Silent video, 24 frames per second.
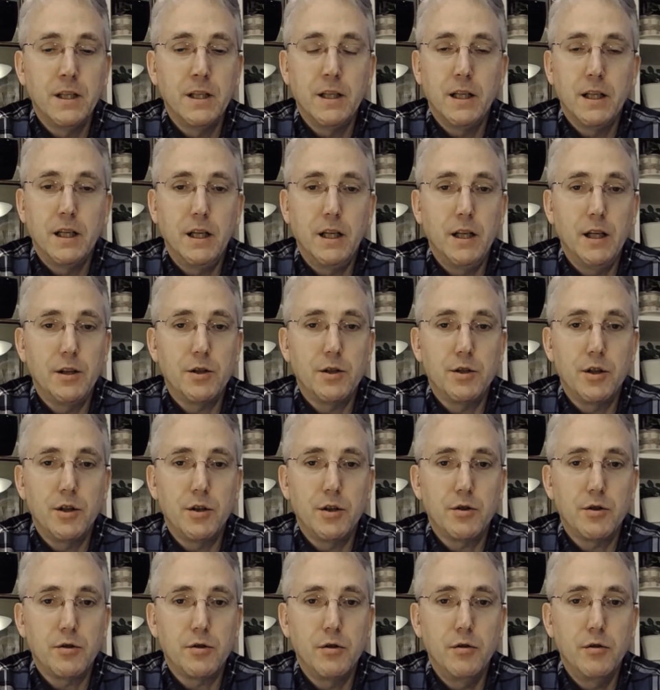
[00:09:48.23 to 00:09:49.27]
it's
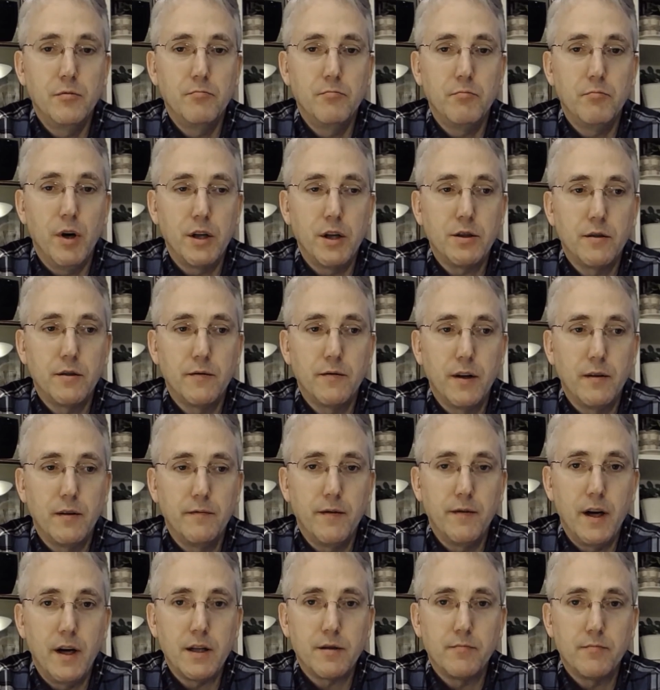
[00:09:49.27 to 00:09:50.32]
just too much of an
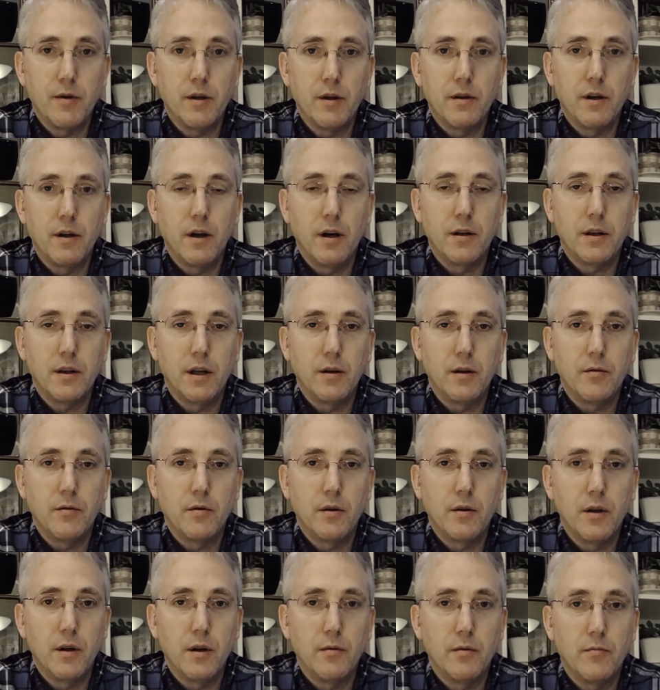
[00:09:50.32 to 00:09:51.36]
investment. I think
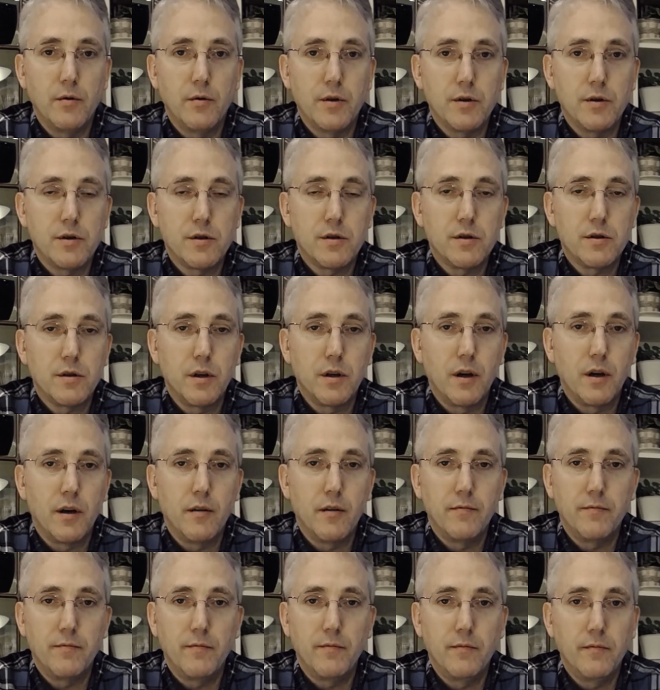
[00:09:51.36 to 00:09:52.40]
it was
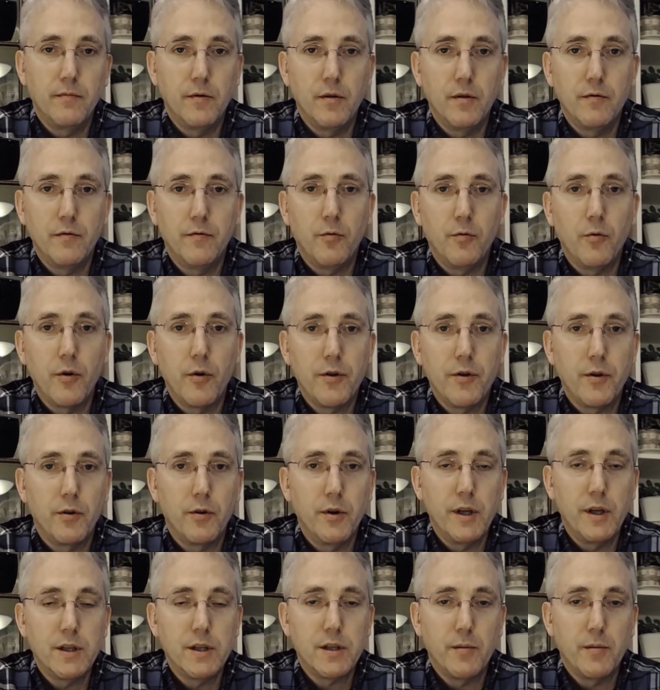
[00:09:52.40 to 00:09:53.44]

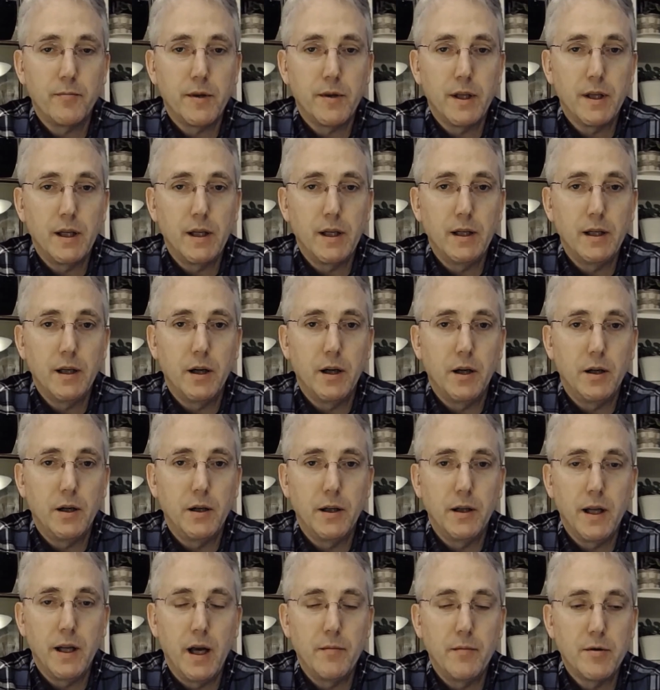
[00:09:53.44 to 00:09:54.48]
$430 something on
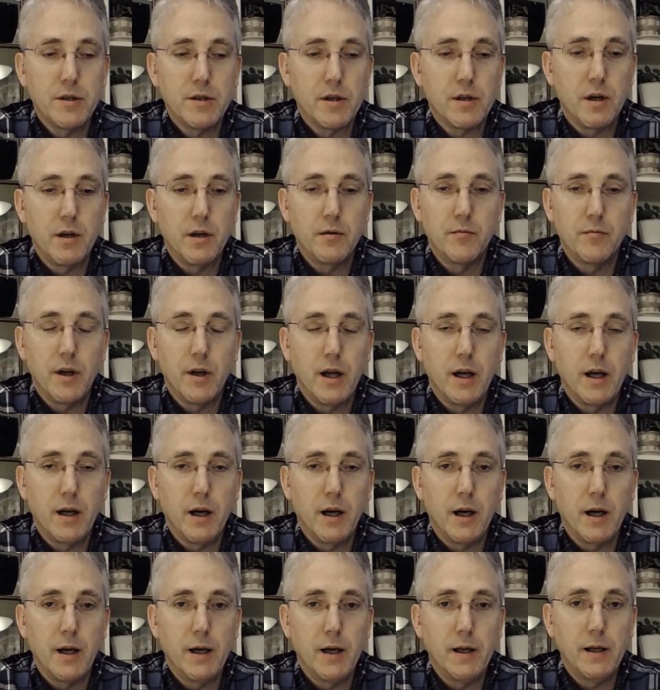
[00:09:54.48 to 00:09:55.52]
Amazon when I
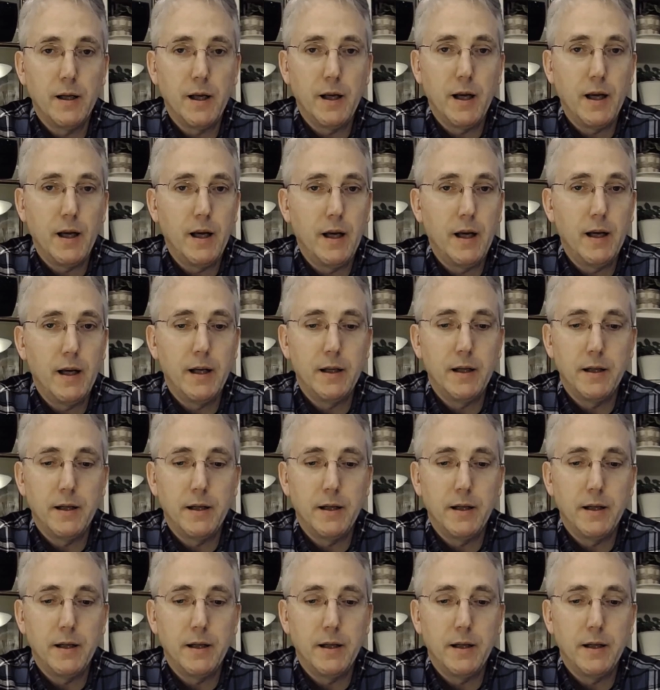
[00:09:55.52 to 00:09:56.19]
got it, and